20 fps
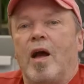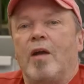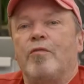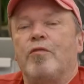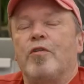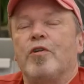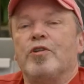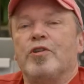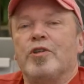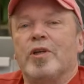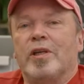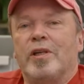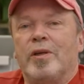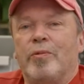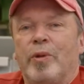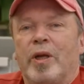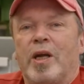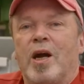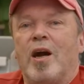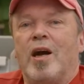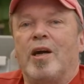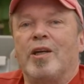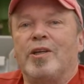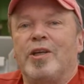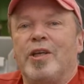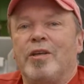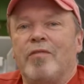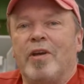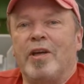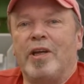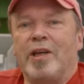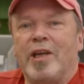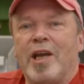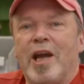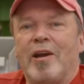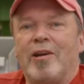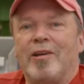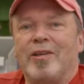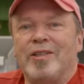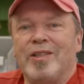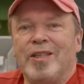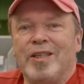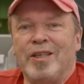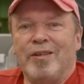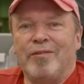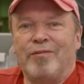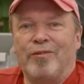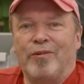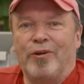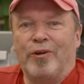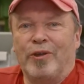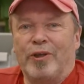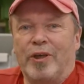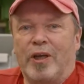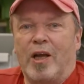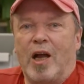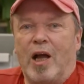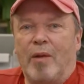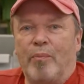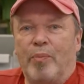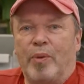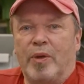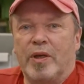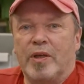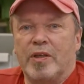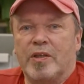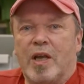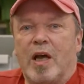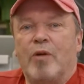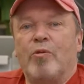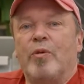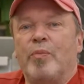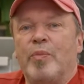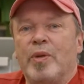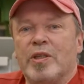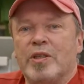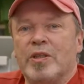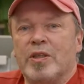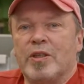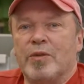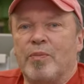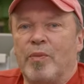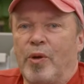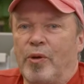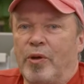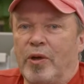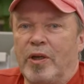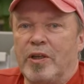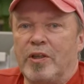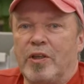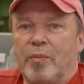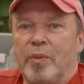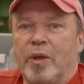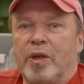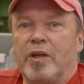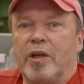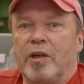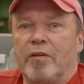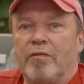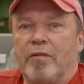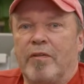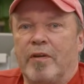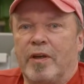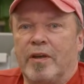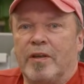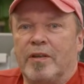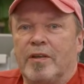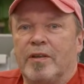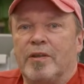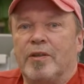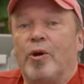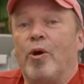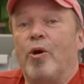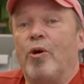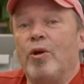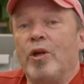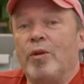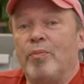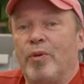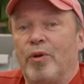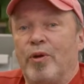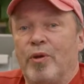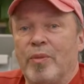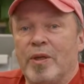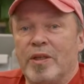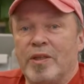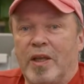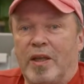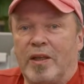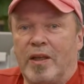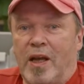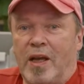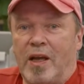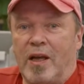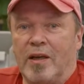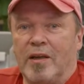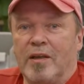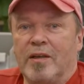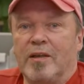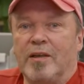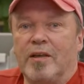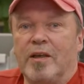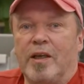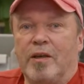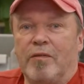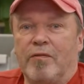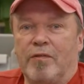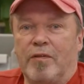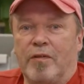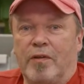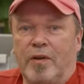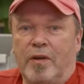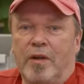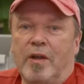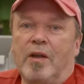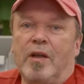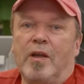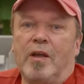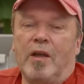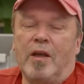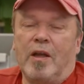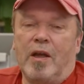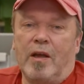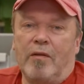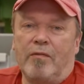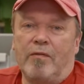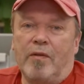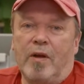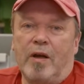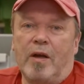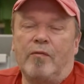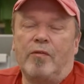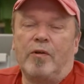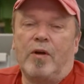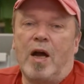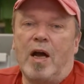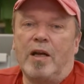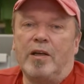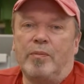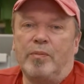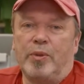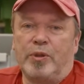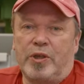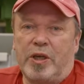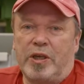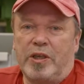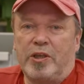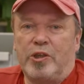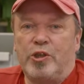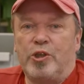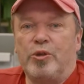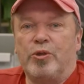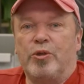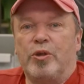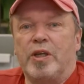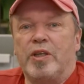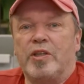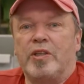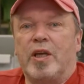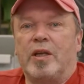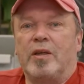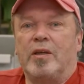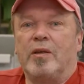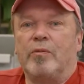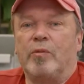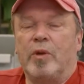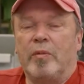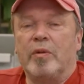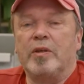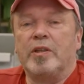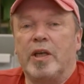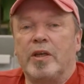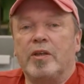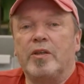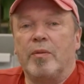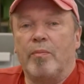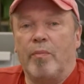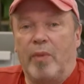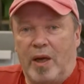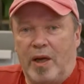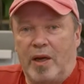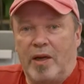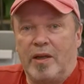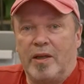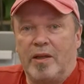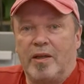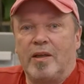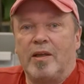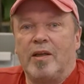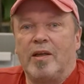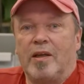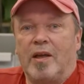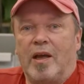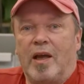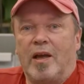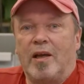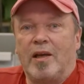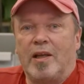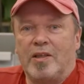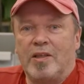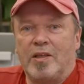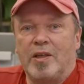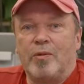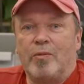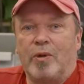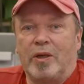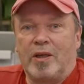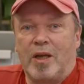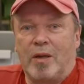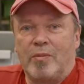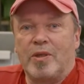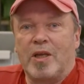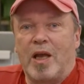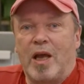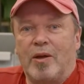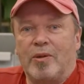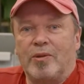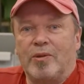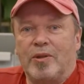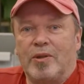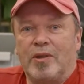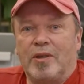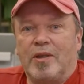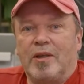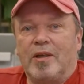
Unfortunately, we can't give any guarantee for the companies. Our business model is a bit different. The only promise that I can give for 100% sure is that we will take the money and let's see what comes out.